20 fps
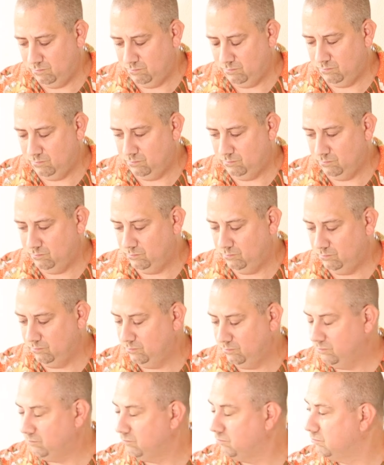
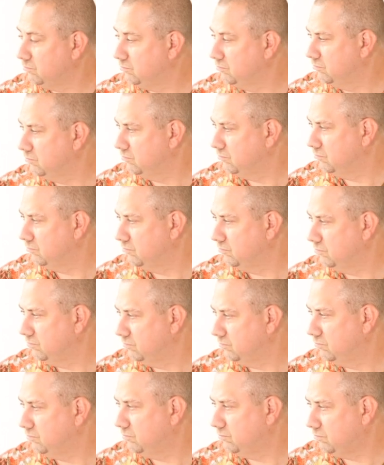
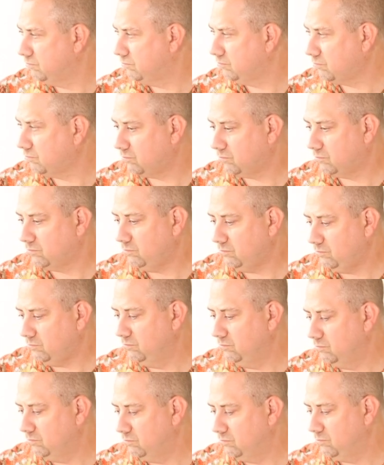
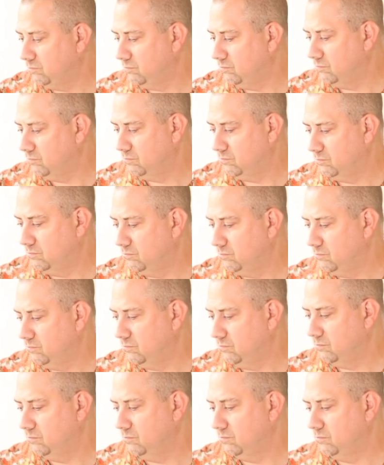
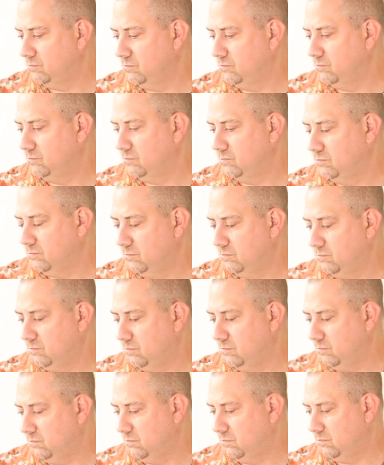
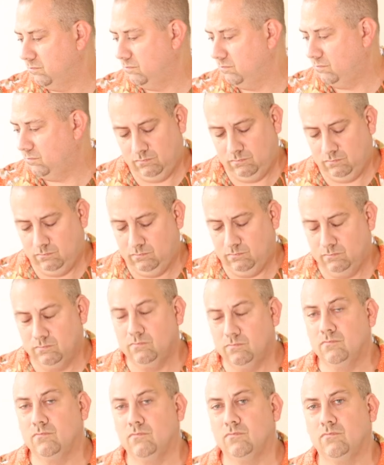
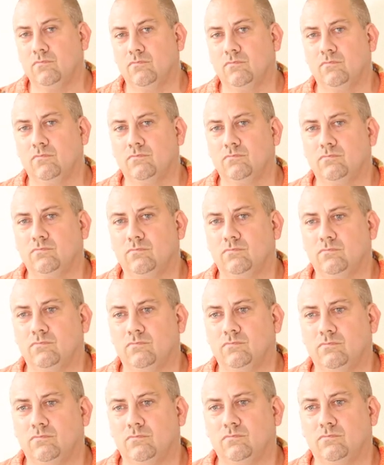
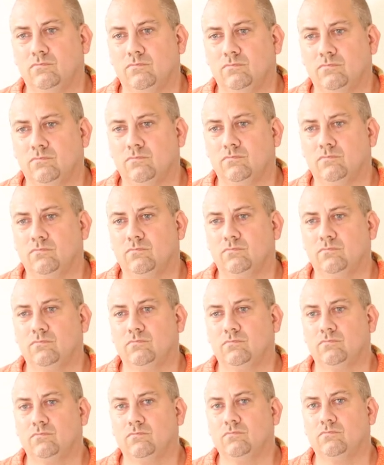(silent)